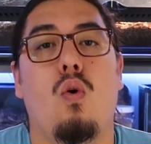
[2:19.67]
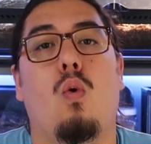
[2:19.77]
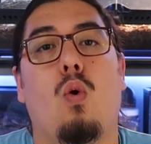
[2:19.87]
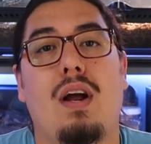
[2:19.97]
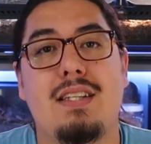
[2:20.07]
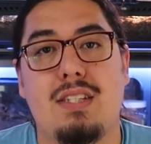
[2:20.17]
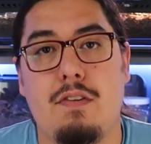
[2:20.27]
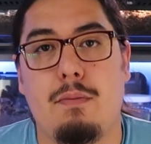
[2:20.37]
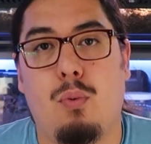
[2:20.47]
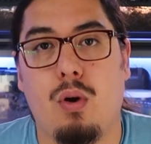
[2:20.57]
or a
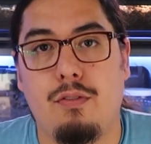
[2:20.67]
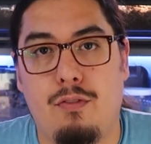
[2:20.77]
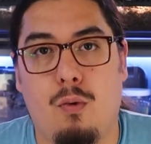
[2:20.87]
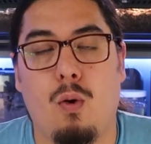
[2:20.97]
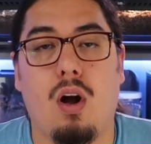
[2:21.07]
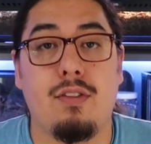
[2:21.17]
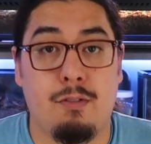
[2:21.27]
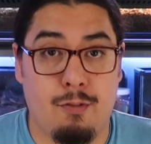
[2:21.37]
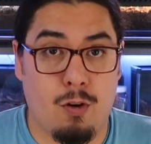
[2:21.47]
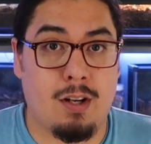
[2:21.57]
7.4 on the
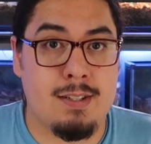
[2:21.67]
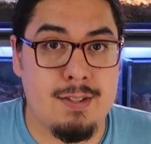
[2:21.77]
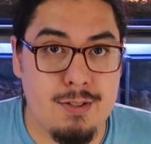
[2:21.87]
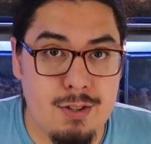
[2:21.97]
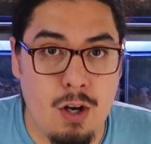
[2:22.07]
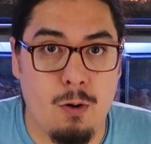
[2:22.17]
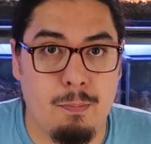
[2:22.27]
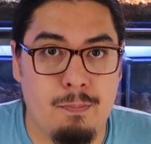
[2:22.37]
Ferguson zone.